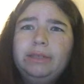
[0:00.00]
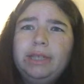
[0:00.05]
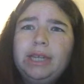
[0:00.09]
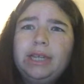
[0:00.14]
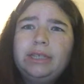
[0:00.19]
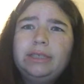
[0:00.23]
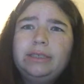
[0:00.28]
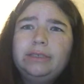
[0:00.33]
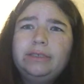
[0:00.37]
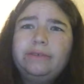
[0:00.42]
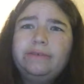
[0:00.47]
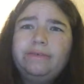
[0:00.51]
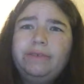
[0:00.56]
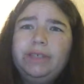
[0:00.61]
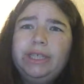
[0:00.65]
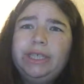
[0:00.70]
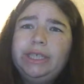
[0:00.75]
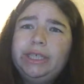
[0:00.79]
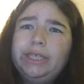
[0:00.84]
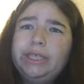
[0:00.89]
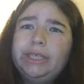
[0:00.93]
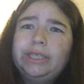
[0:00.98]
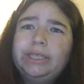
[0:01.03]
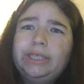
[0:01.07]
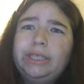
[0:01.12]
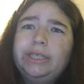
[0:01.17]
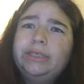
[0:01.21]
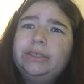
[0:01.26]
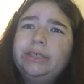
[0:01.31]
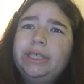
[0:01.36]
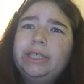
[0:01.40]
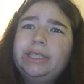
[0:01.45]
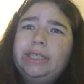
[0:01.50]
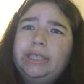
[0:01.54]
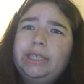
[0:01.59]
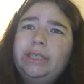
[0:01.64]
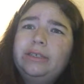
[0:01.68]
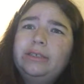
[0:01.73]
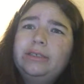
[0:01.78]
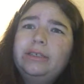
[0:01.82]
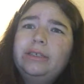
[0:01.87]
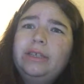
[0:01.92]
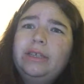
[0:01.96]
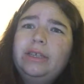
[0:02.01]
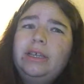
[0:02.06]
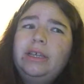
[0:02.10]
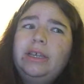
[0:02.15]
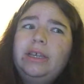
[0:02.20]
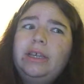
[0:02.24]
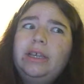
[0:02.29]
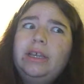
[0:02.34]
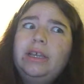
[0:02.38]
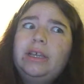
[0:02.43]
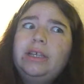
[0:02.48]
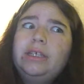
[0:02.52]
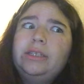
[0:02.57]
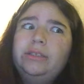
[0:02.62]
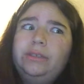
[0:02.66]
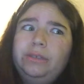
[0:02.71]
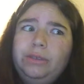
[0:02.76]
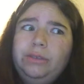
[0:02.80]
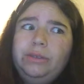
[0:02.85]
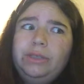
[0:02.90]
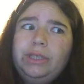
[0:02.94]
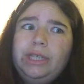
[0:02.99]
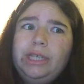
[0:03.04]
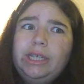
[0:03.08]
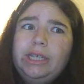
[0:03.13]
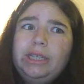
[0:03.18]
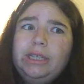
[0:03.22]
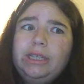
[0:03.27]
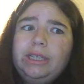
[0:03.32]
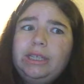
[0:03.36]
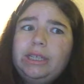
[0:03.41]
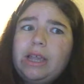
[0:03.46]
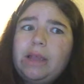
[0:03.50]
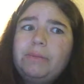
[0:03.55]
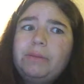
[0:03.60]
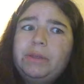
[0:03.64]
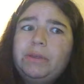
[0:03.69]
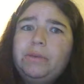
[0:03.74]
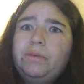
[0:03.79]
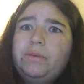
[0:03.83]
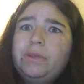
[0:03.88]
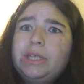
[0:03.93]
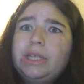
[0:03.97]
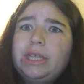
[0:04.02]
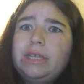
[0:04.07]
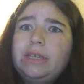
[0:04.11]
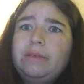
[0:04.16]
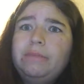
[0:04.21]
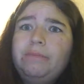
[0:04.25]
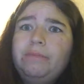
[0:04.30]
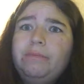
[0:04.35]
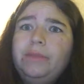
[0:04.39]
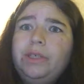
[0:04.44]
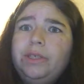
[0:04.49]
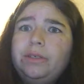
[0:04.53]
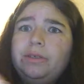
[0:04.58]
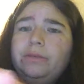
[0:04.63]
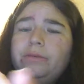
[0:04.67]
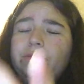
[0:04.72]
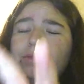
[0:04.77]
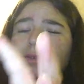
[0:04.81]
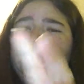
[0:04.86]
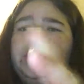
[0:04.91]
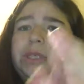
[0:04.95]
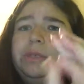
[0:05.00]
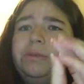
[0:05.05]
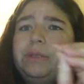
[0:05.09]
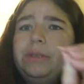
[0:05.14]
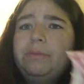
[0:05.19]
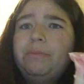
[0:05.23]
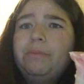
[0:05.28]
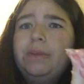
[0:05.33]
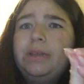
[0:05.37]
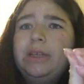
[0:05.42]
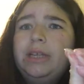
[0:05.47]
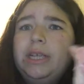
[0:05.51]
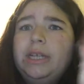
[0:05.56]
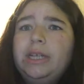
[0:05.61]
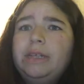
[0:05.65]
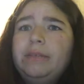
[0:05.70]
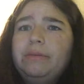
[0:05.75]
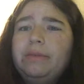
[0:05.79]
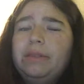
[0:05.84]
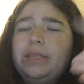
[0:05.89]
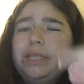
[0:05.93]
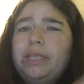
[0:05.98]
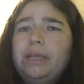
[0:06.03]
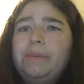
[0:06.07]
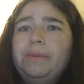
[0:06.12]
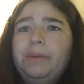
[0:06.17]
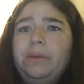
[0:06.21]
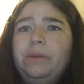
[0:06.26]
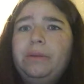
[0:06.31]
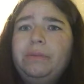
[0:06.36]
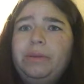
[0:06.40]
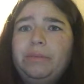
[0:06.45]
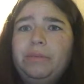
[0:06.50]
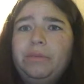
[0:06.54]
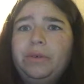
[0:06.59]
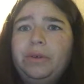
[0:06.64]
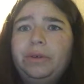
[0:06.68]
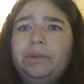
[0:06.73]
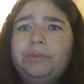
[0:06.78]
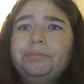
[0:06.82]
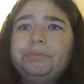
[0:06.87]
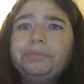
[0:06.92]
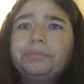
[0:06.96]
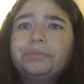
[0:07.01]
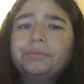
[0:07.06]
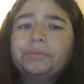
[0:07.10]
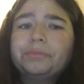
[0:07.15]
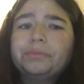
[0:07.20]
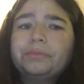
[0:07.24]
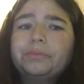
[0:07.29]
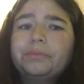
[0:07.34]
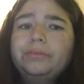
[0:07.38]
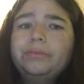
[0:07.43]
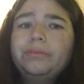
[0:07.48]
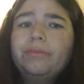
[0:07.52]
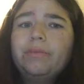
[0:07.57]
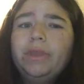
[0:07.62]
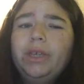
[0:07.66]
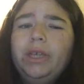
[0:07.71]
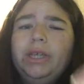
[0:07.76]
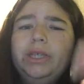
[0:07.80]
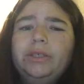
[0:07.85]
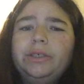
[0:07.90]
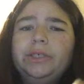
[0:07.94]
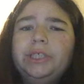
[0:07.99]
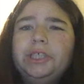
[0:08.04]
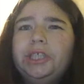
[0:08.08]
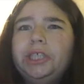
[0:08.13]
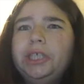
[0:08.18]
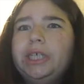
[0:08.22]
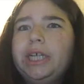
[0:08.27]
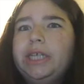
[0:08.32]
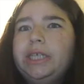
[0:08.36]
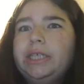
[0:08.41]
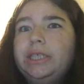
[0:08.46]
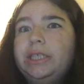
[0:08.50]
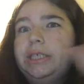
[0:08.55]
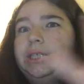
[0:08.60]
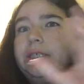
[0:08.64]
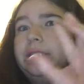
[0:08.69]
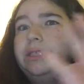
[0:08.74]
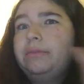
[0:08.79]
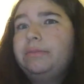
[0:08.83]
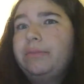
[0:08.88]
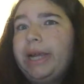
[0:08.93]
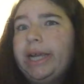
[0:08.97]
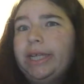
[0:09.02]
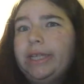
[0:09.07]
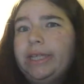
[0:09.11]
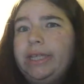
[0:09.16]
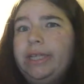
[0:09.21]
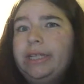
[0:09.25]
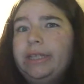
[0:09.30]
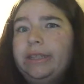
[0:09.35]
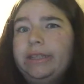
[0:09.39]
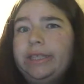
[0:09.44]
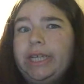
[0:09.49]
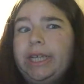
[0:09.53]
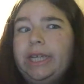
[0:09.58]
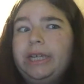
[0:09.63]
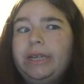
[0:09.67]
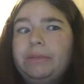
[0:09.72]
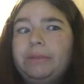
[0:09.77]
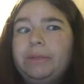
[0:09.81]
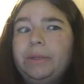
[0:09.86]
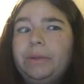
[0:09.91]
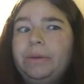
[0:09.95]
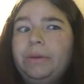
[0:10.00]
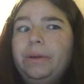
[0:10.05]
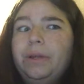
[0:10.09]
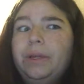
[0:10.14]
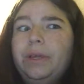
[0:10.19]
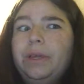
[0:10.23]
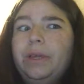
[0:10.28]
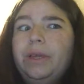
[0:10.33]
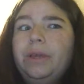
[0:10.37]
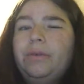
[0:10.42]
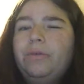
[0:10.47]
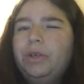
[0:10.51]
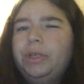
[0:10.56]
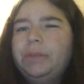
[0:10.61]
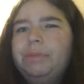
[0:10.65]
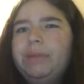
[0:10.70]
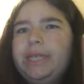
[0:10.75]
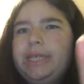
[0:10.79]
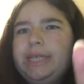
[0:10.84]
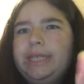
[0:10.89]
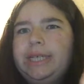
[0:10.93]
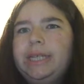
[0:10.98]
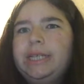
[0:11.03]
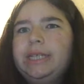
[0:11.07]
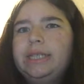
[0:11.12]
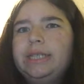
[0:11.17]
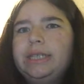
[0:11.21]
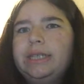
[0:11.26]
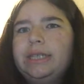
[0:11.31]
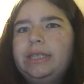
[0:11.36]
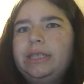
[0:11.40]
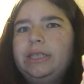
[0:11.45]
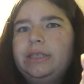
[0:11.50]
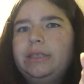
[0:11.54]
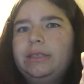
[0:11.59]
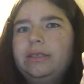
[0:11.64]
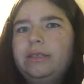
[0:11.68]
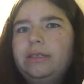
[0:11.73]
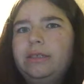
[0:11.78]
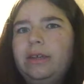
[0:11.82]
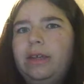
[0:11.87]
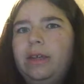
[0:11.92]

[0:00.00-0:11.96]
not feeling her as Cinderella still. Lucy in this episode was, Lucy was in this episode a bit more. You know, she kind of took a little backseat in the second episode, which makes sense because